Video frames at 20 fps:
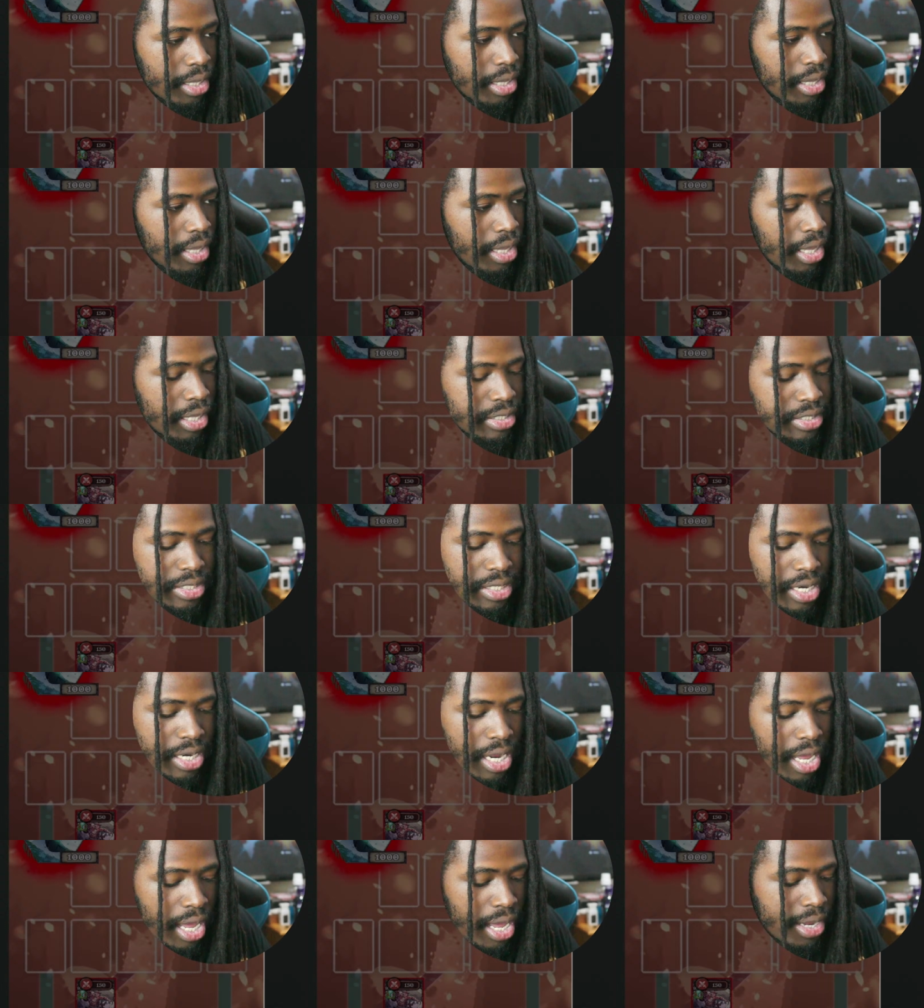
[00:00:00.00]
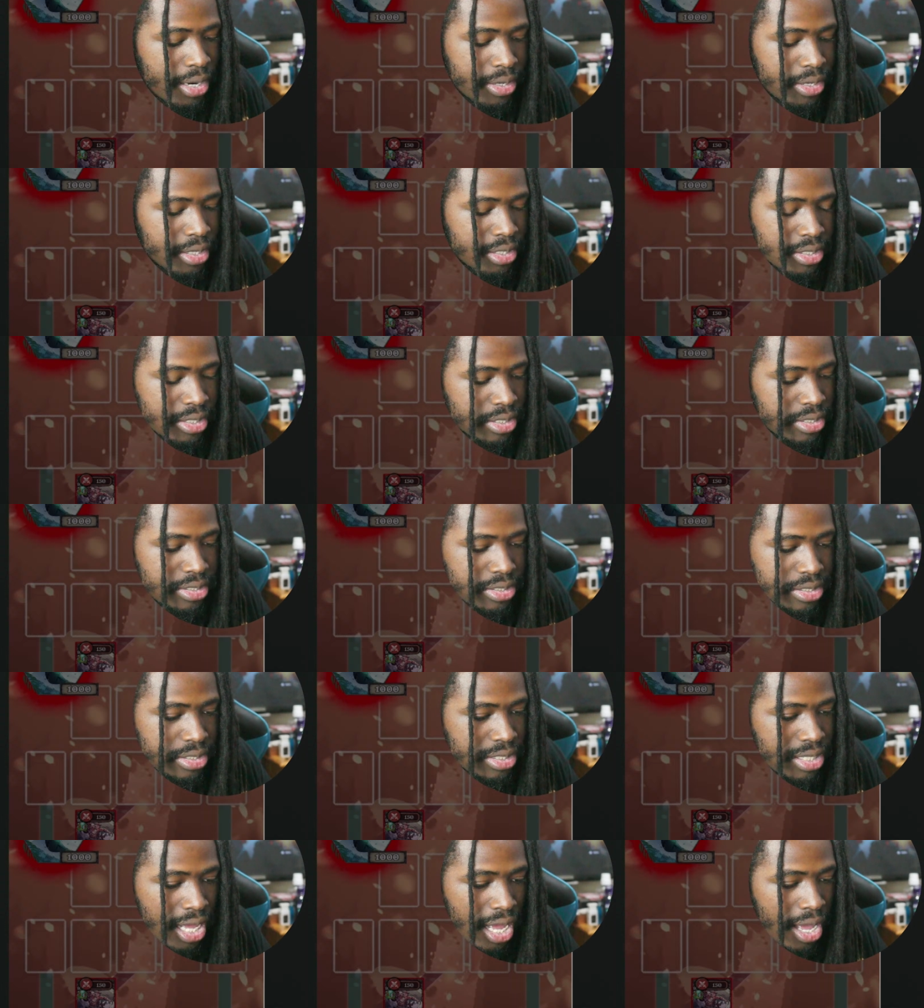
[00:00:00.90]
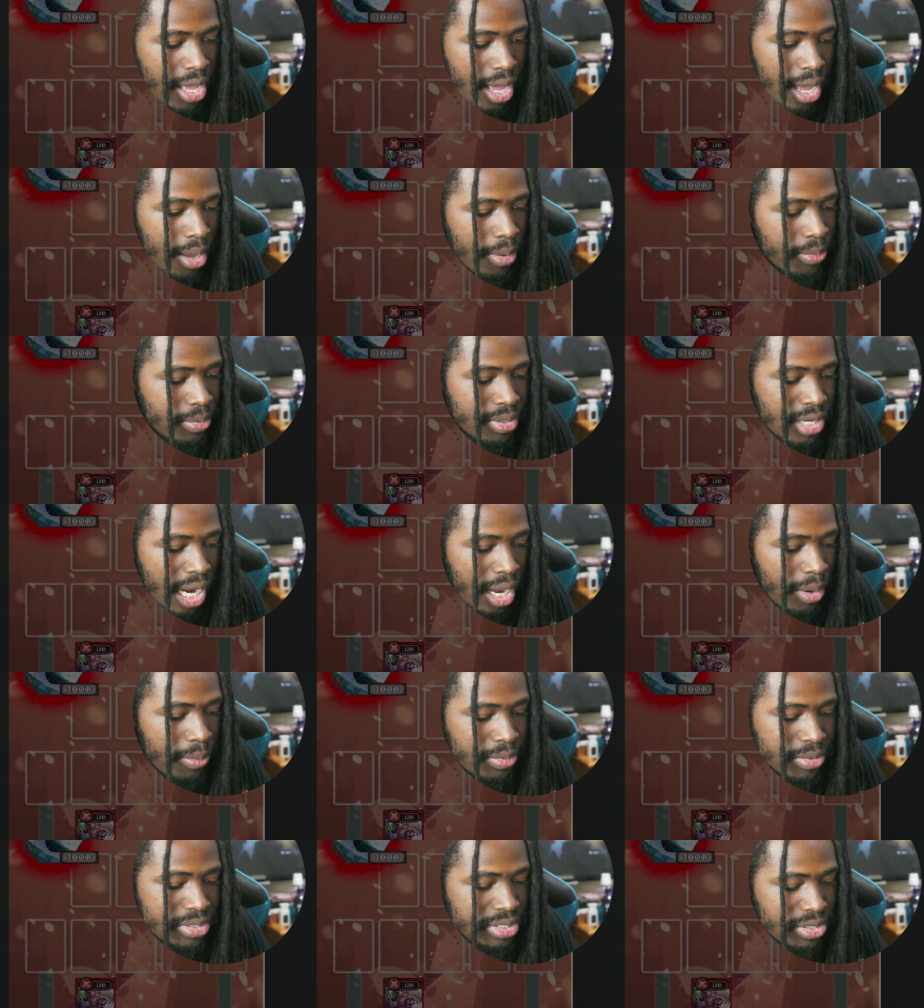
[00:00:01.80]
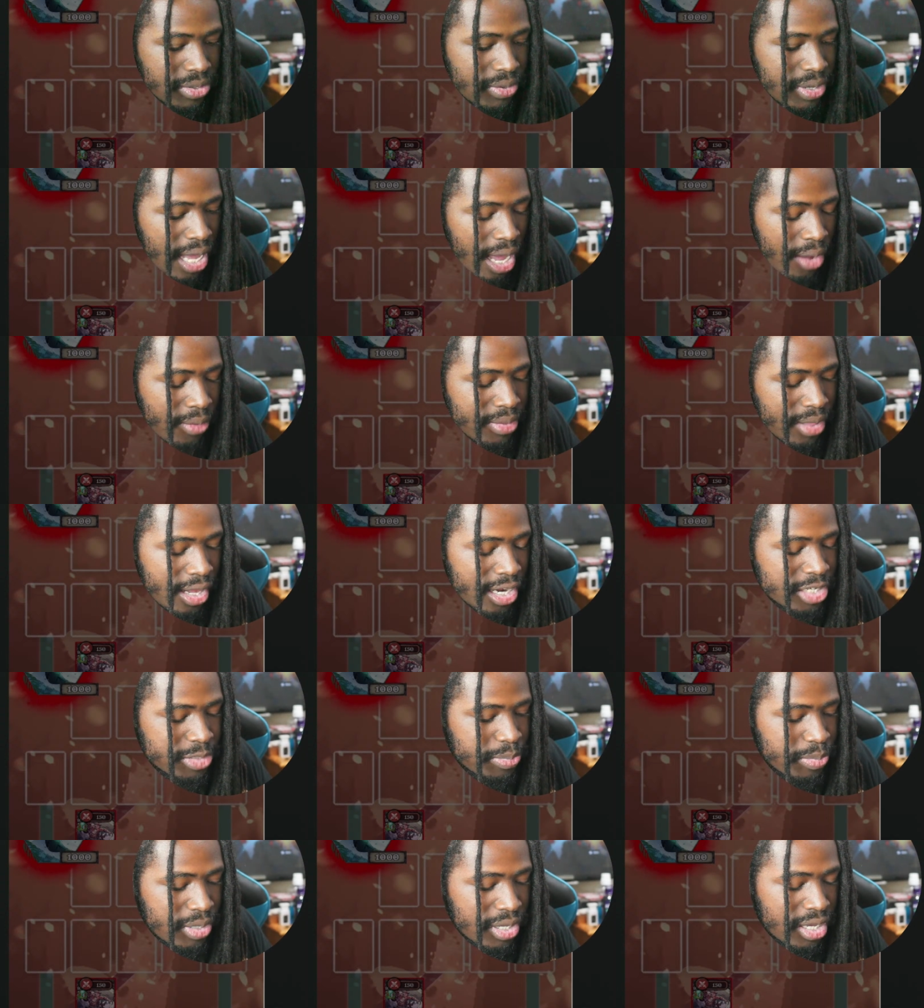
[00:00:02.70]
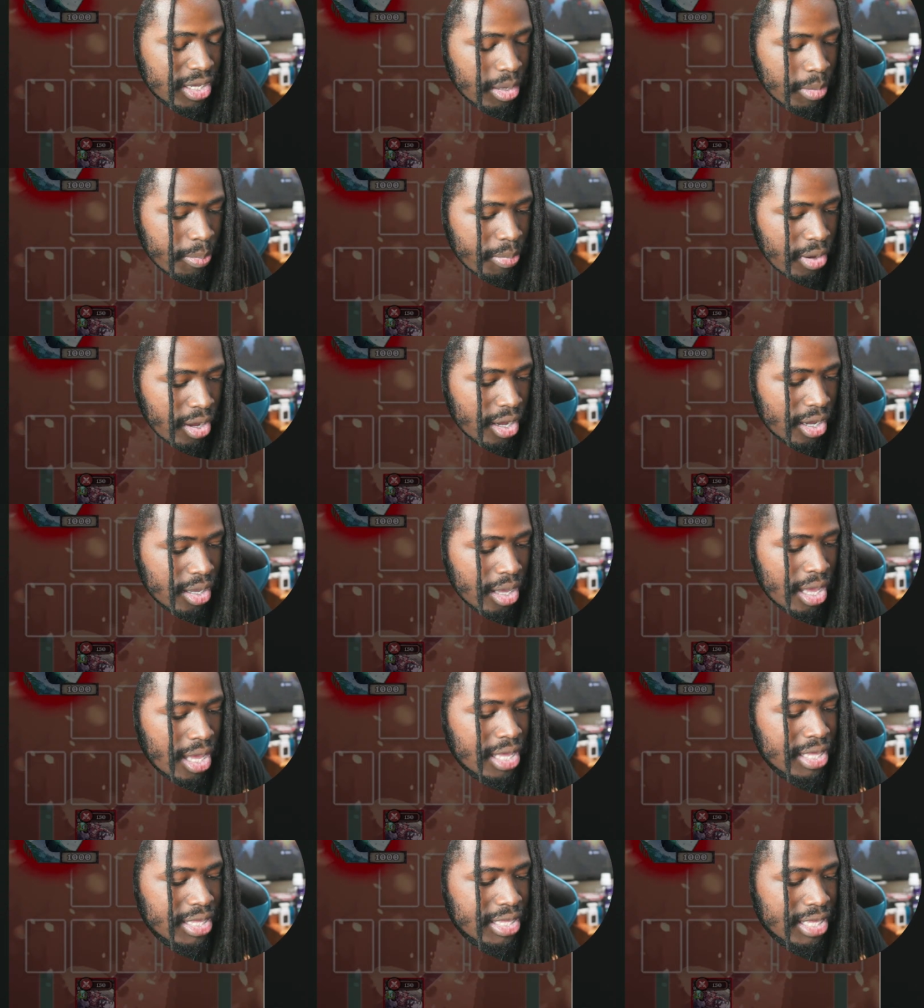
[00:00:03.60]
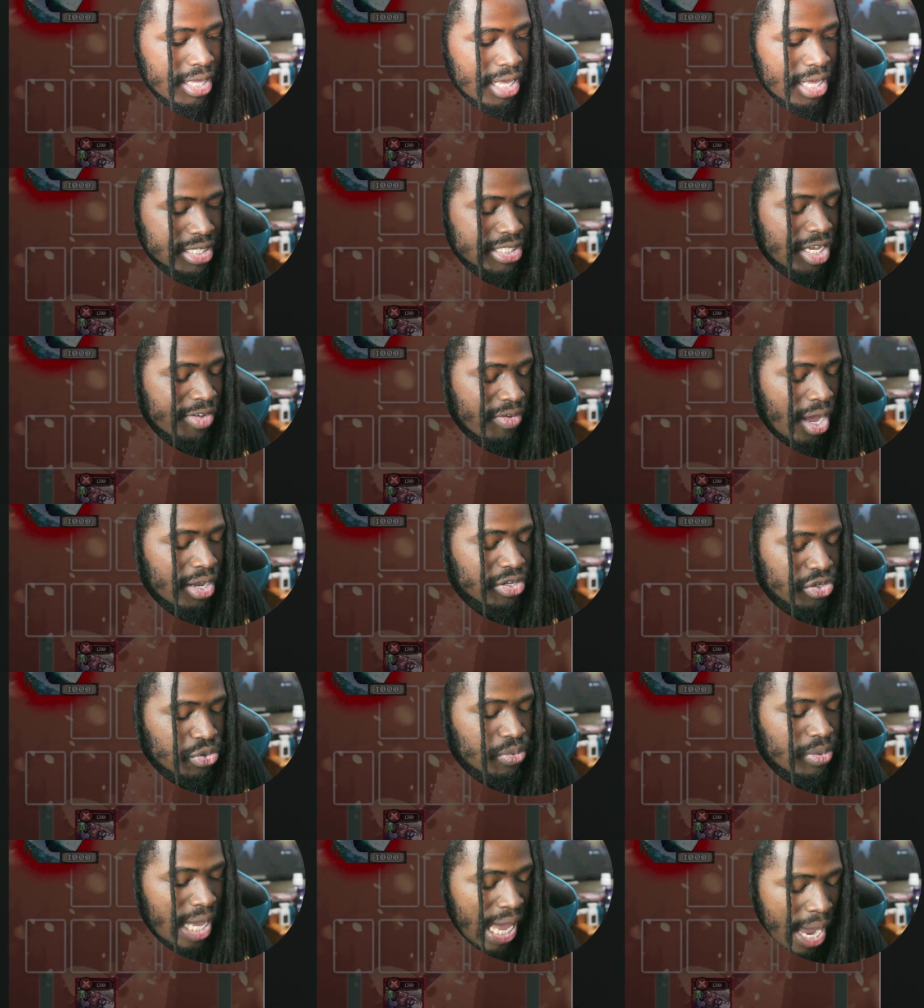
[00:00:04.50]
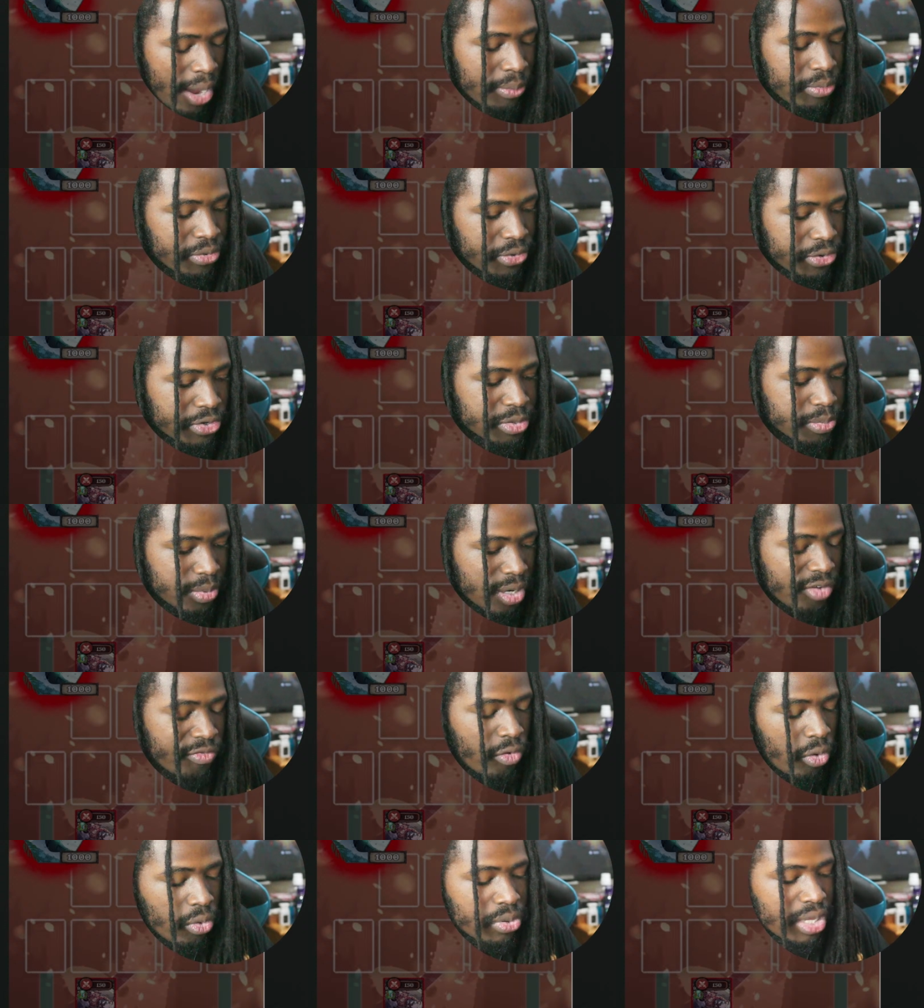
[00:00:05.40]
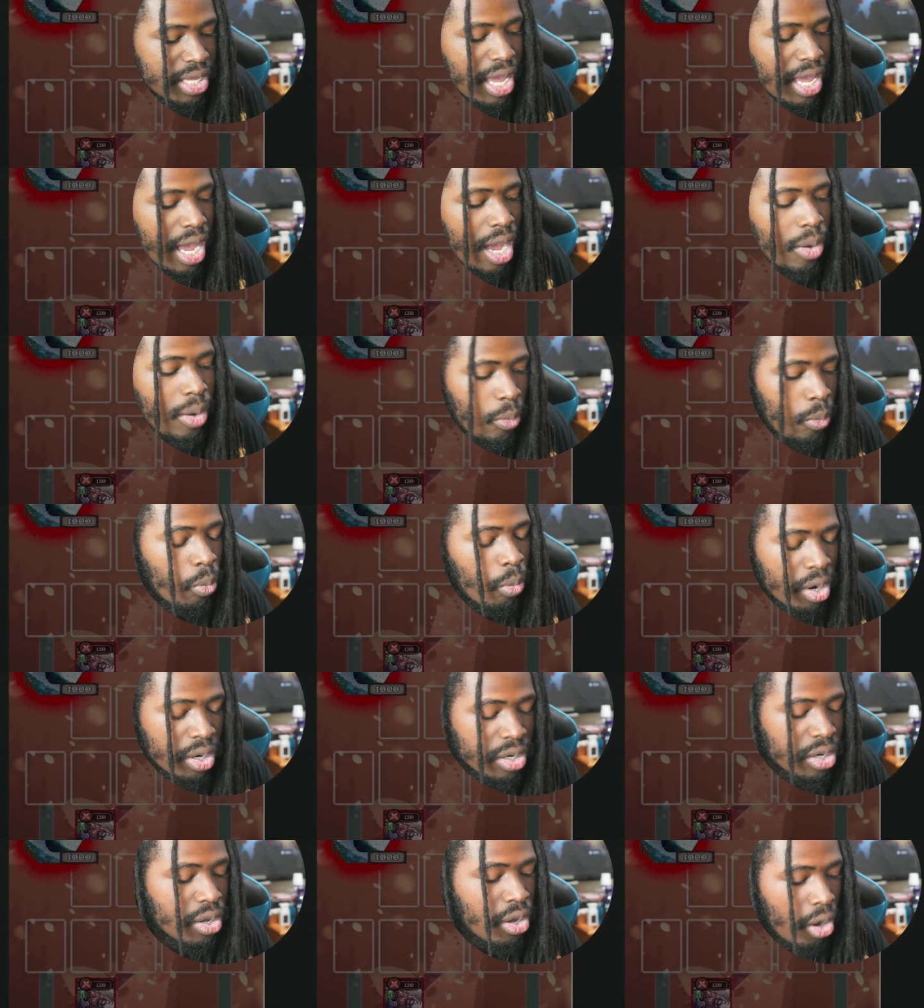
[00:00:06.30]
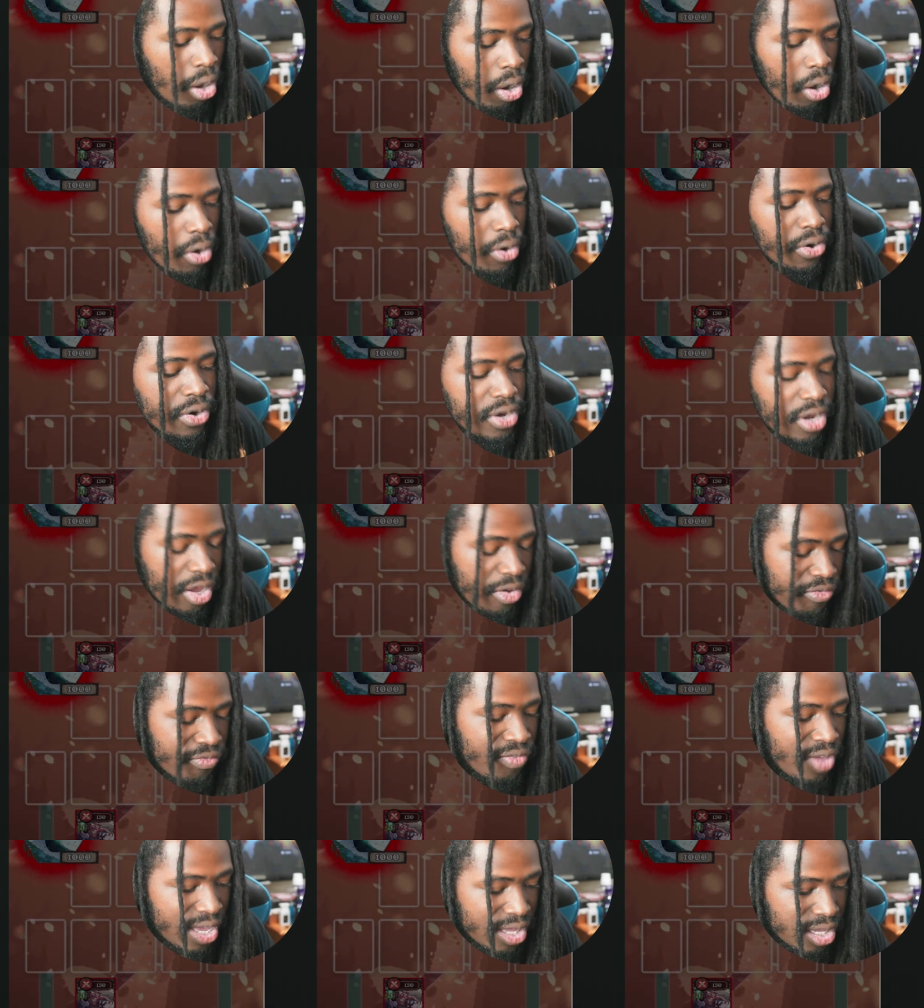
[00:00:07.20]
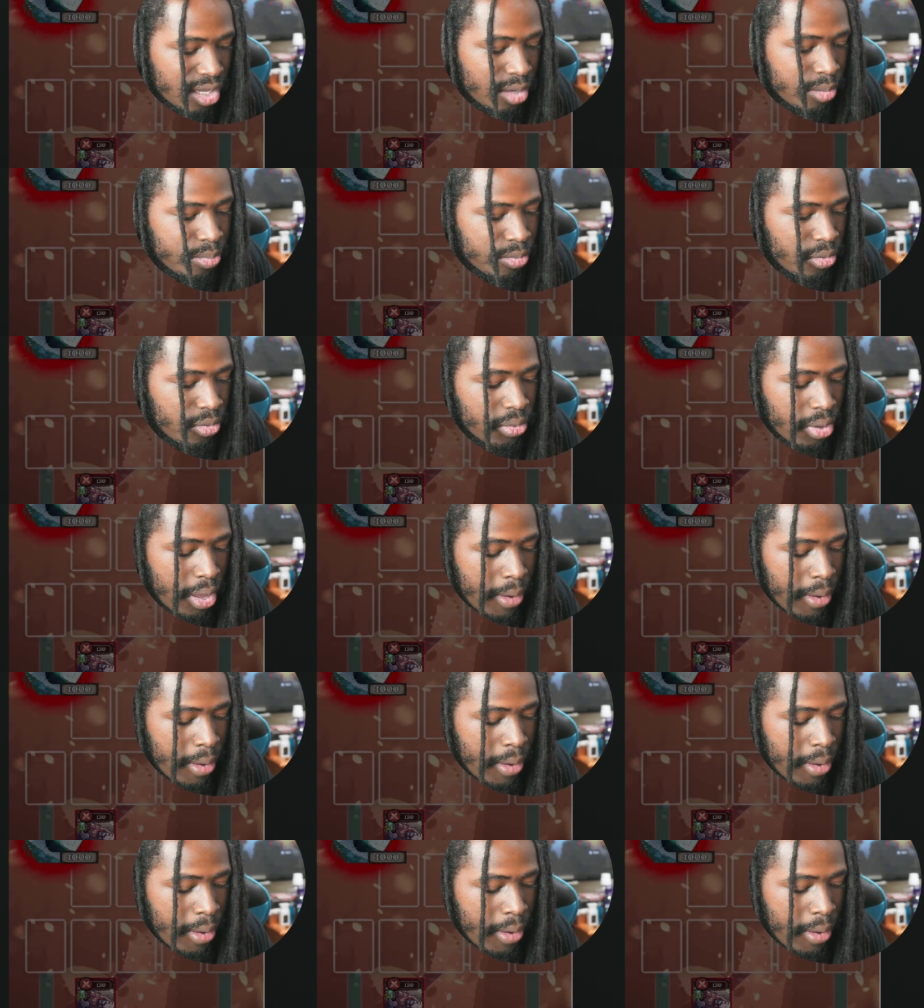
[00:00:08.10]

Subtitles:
It's not. I would still count that as being a bug. Yes, I've got 2 counters, but I've only got 1 card available.